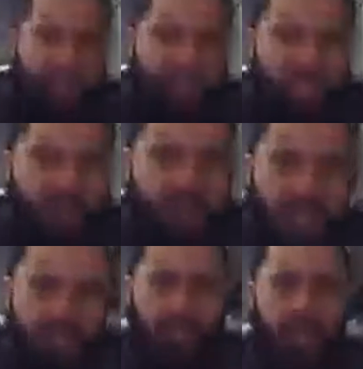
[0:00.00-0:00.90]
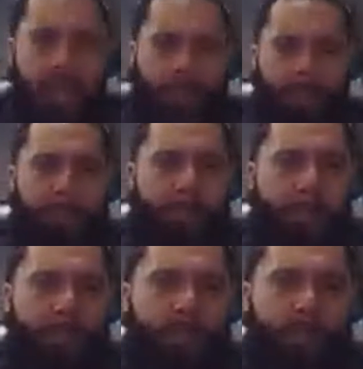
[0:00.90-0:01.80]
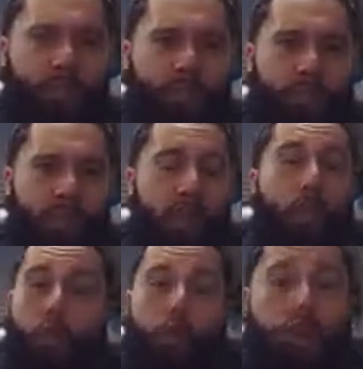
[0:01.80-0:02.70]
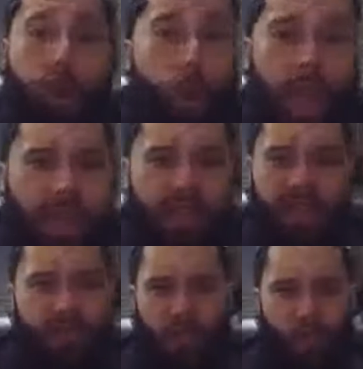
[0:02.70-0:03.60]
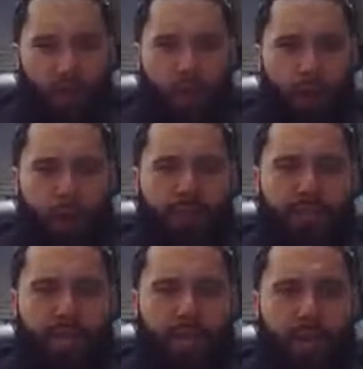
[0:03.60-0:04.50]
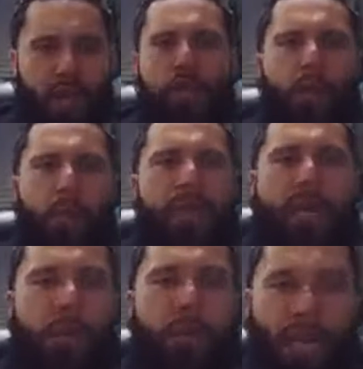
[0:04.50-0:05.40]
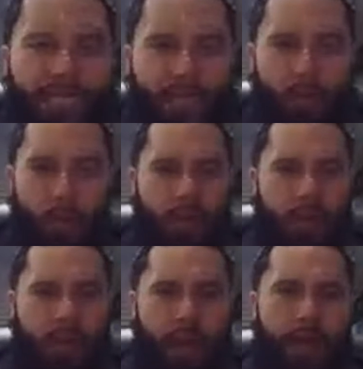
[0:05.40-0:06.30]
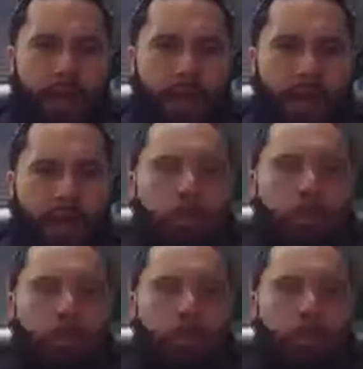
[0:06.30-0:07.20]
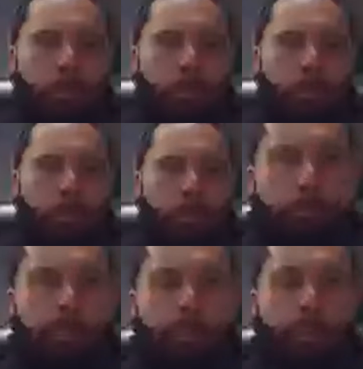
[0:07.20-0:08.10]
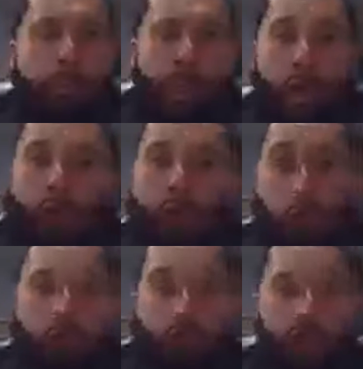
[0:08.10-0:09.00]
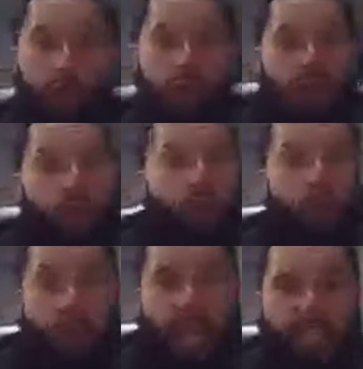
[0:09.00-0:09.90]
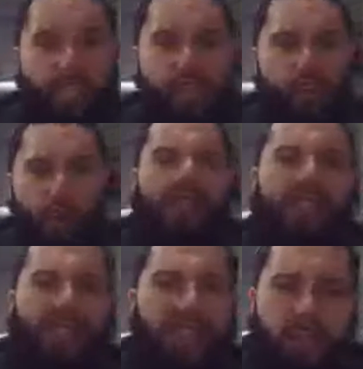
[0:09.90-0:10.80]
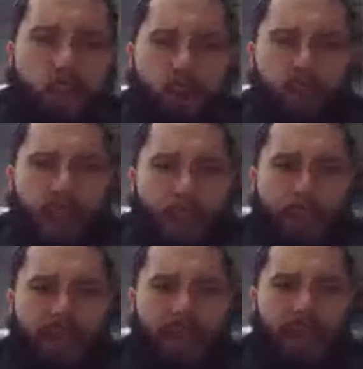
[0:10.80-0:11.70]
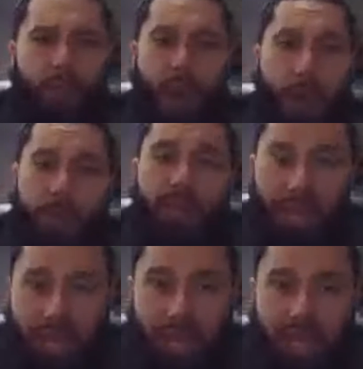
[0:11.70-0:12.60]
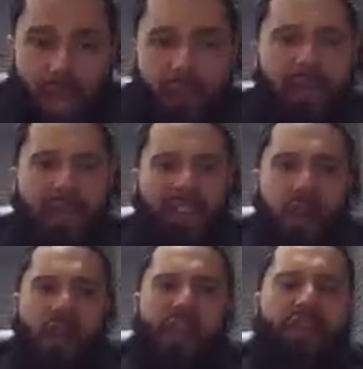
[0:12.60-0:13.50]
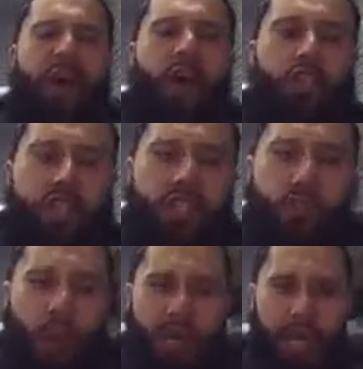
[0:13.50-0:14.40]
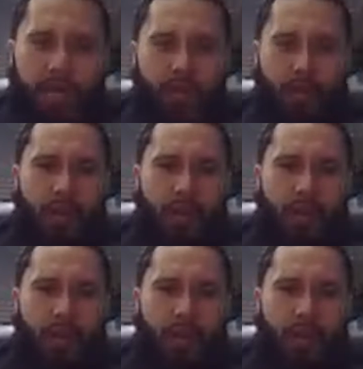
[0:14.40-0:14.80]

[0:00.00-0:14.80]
themselves in. So you could go ahead and give your little 40%. You can be complacent with where you're at. But don't be mad that the people across from you, the people next to you, are excelling more rapidly because they're giving 120.